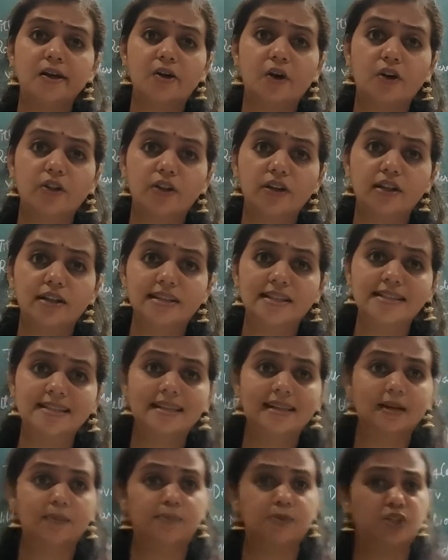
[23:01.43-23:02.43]
on the
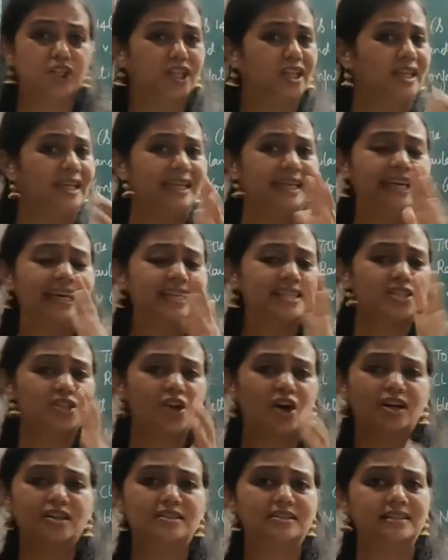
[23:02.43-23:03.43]
description. He has
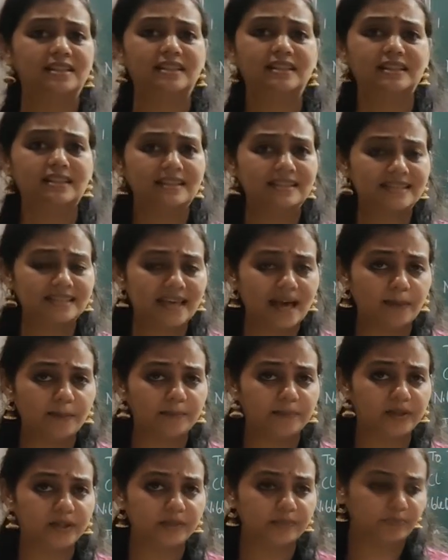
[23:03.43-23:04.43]
not seen the
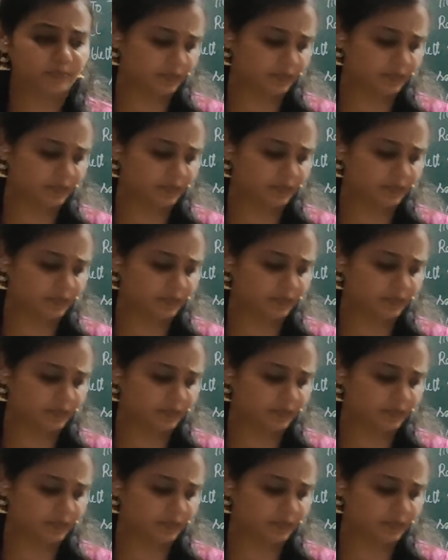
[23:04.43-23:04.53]
sample.